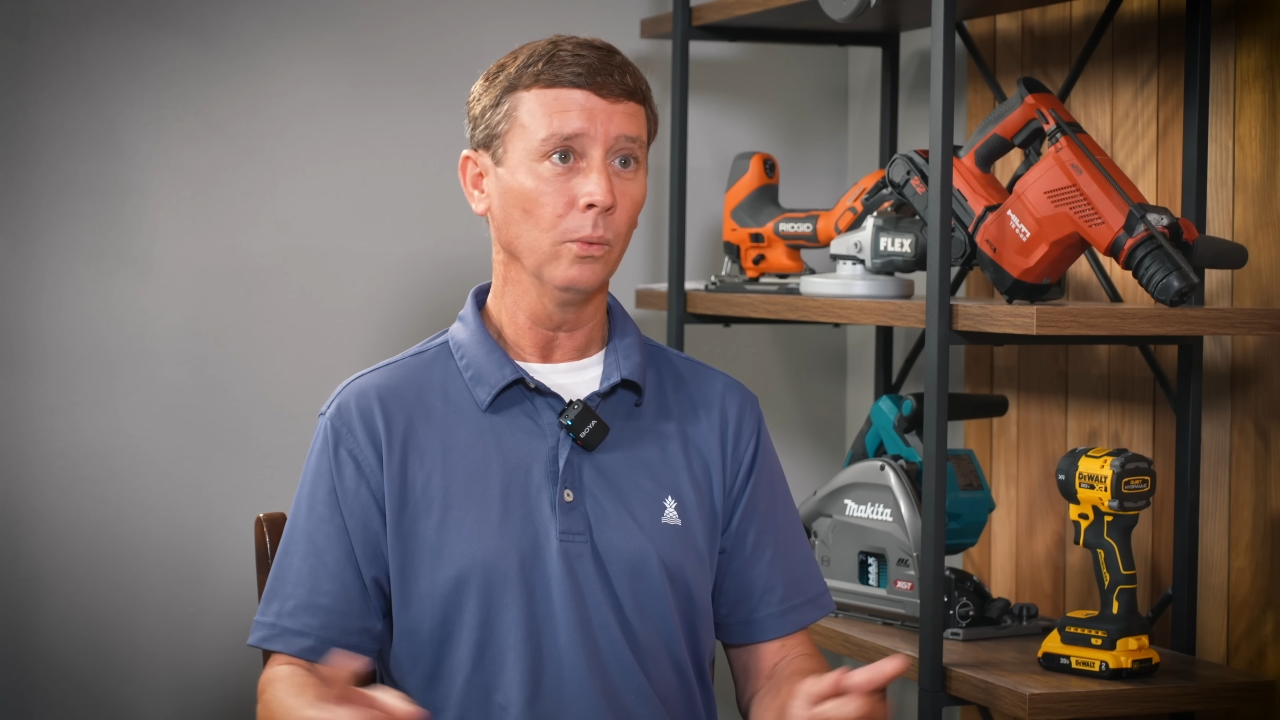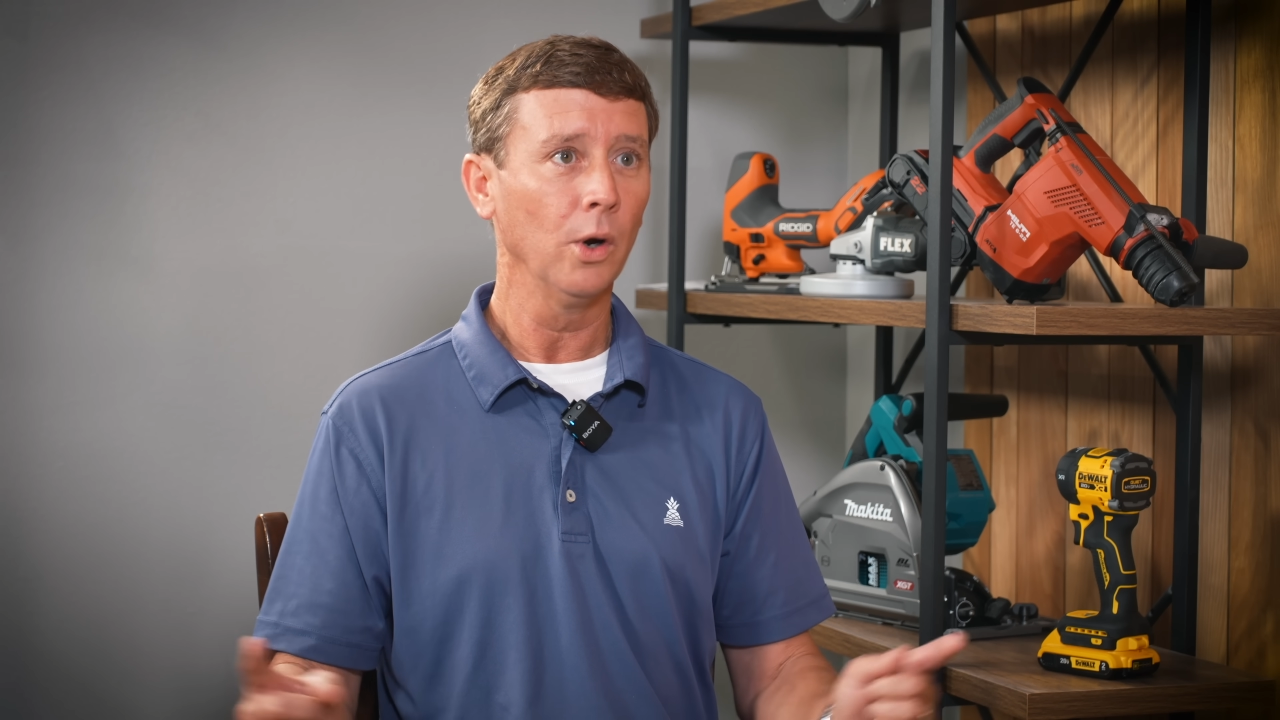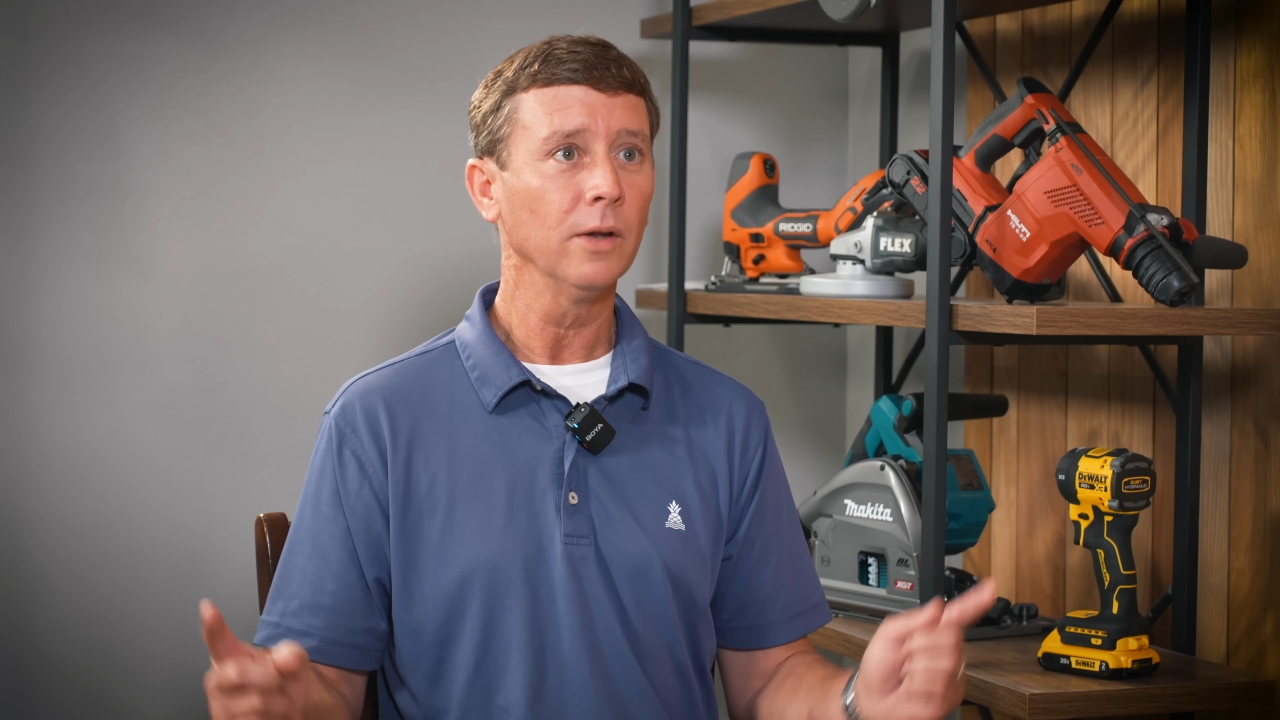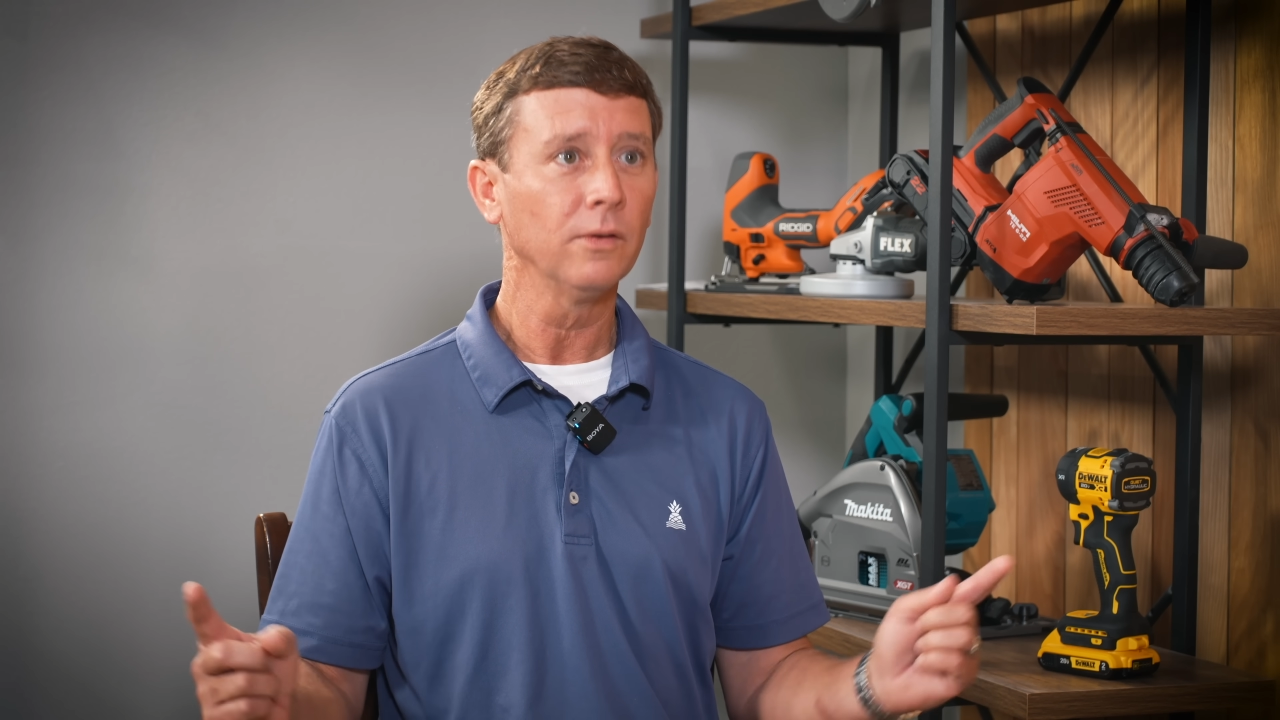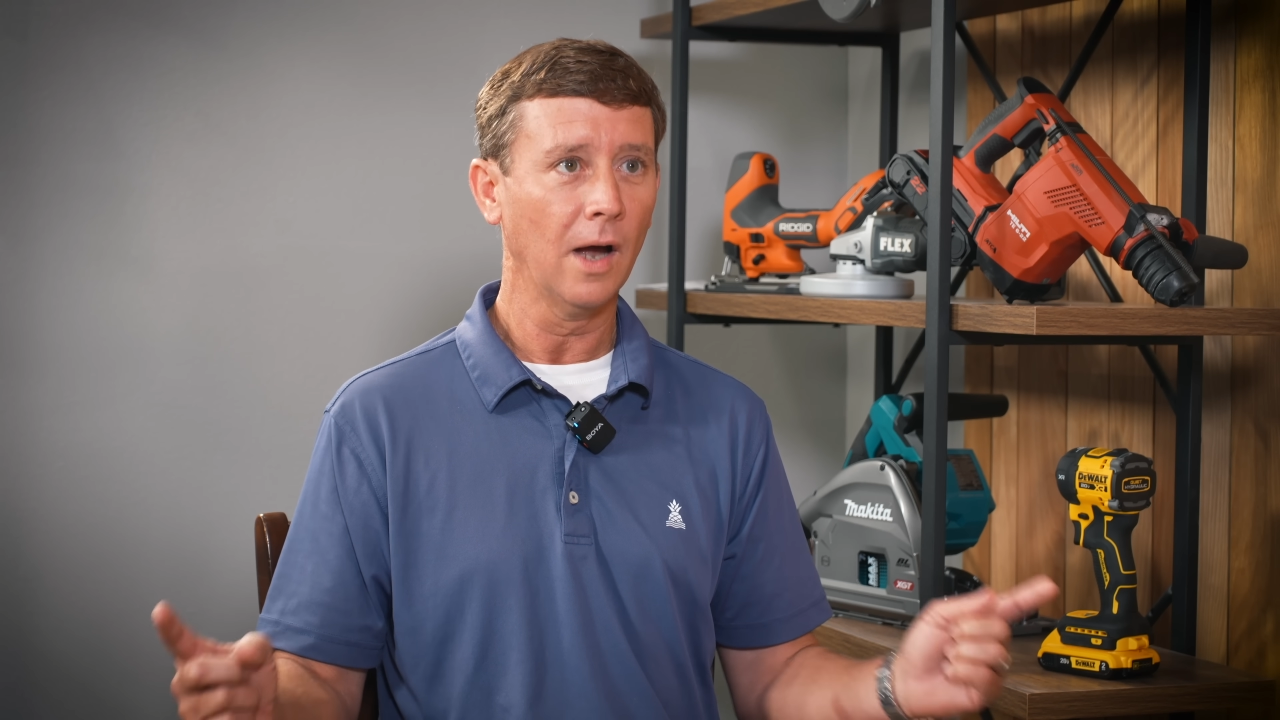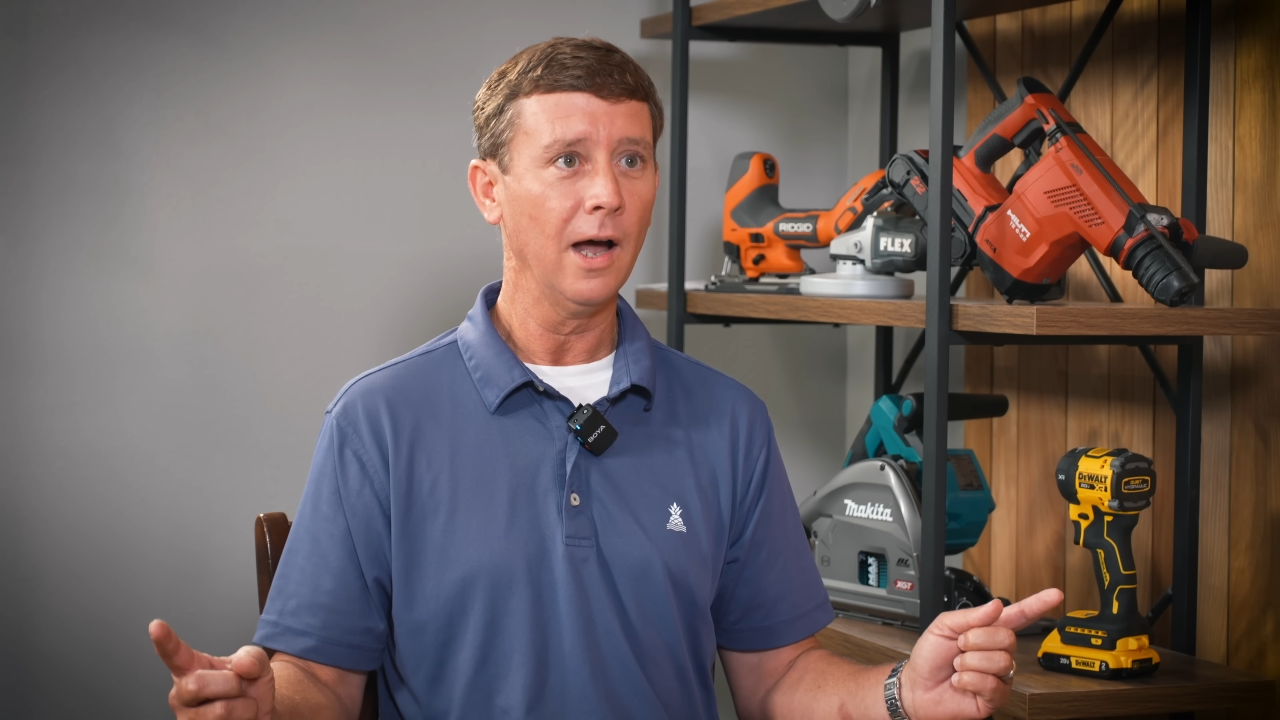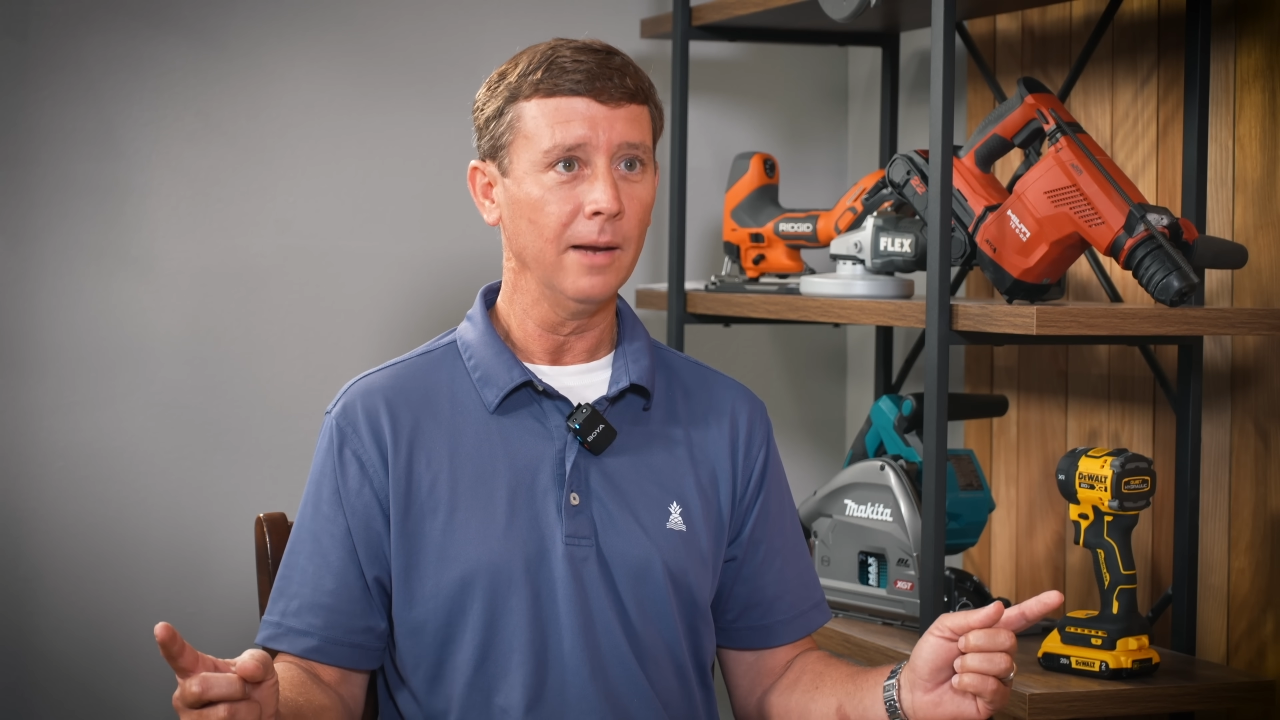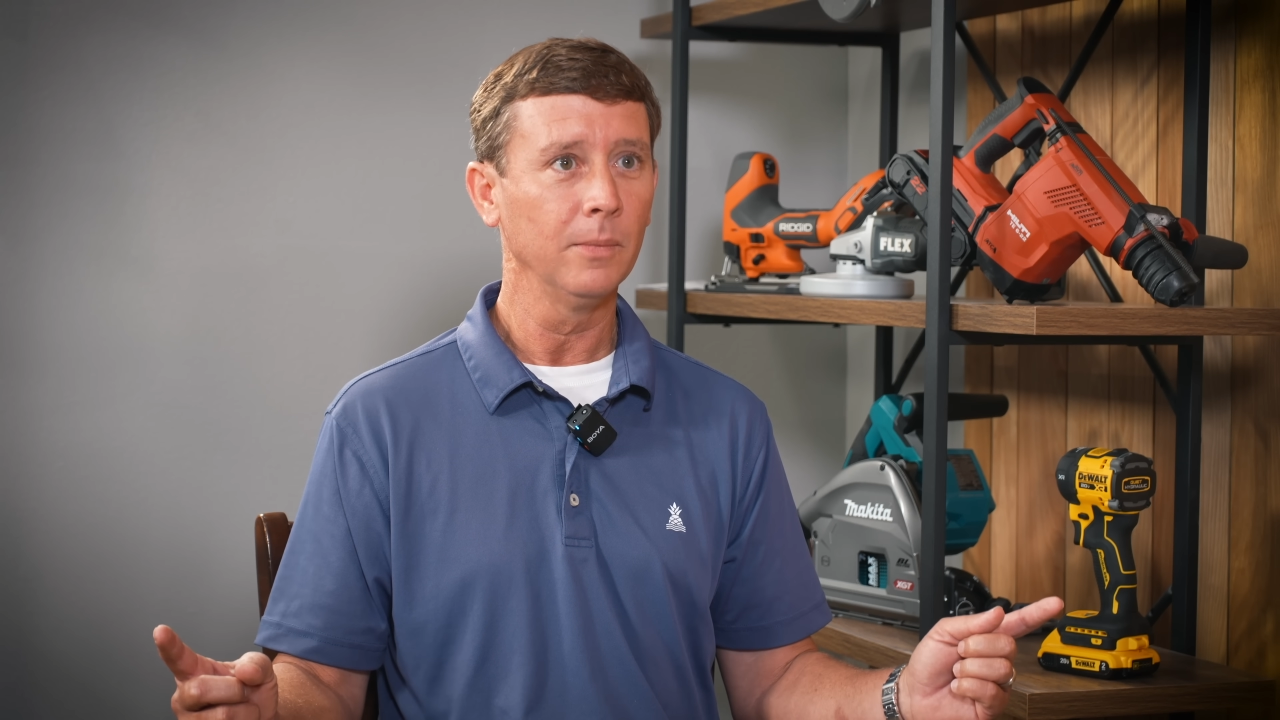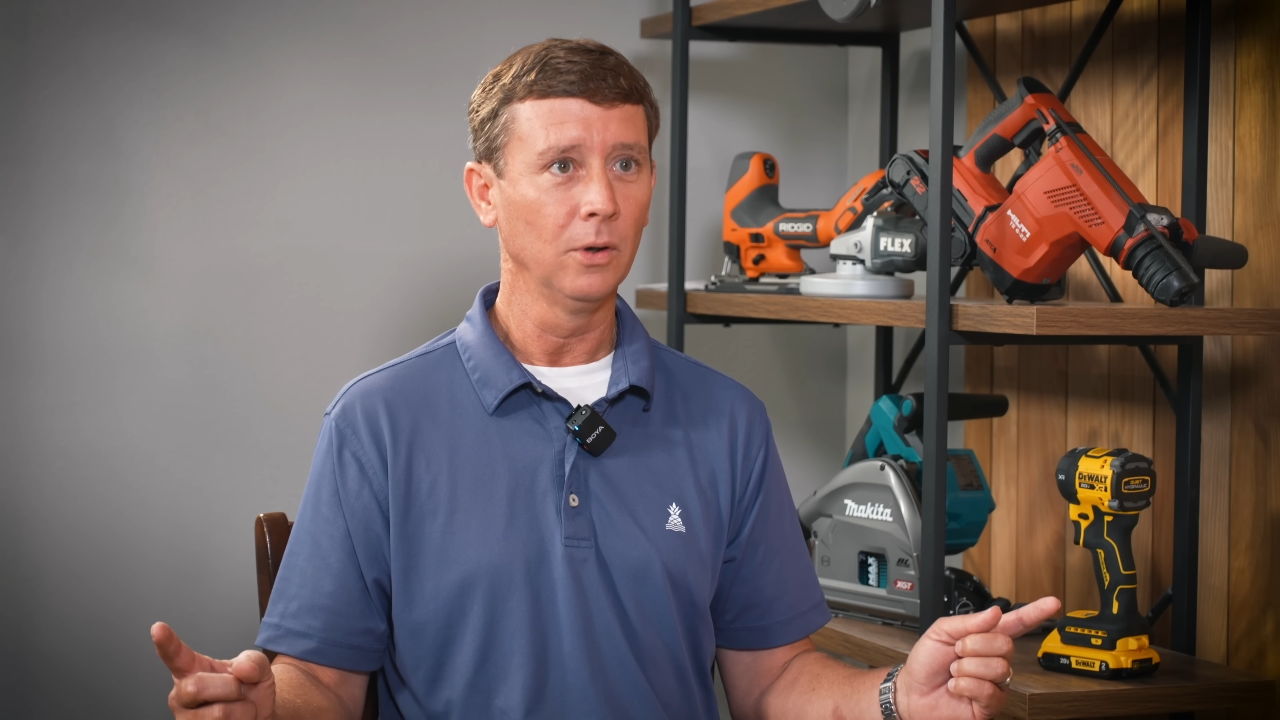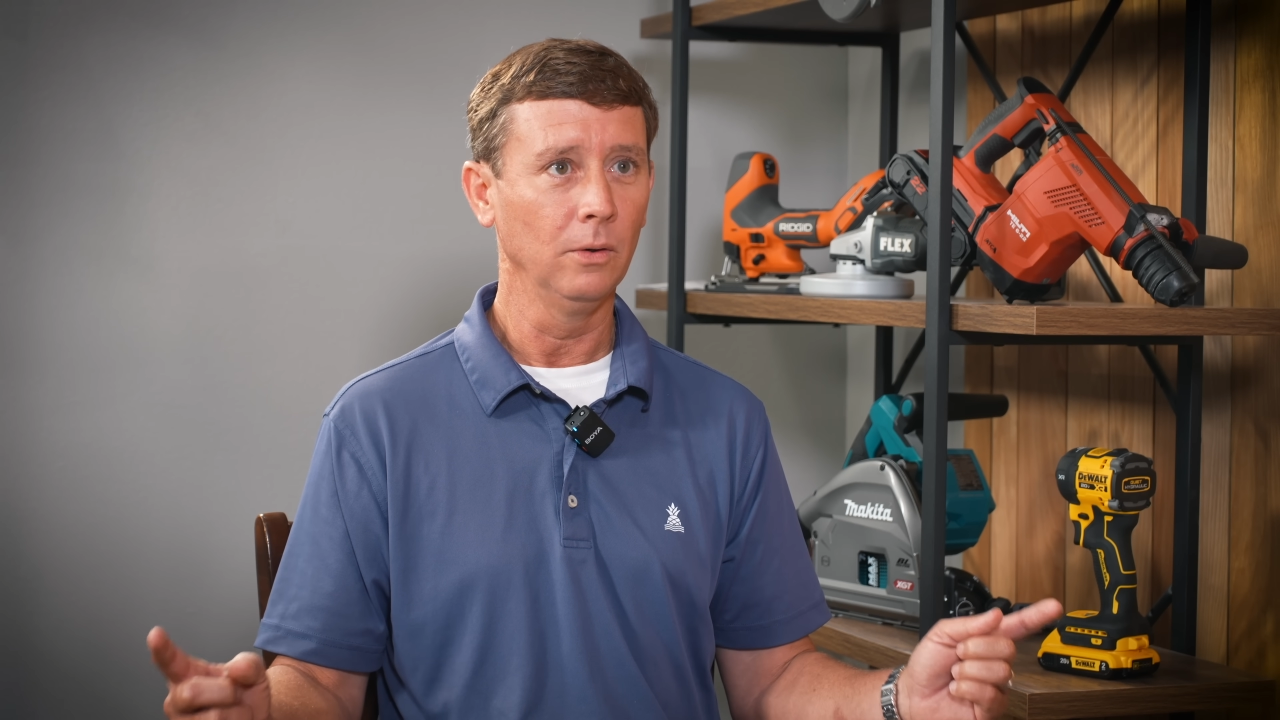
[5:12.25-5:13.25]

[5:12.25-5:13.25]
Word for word: runtime.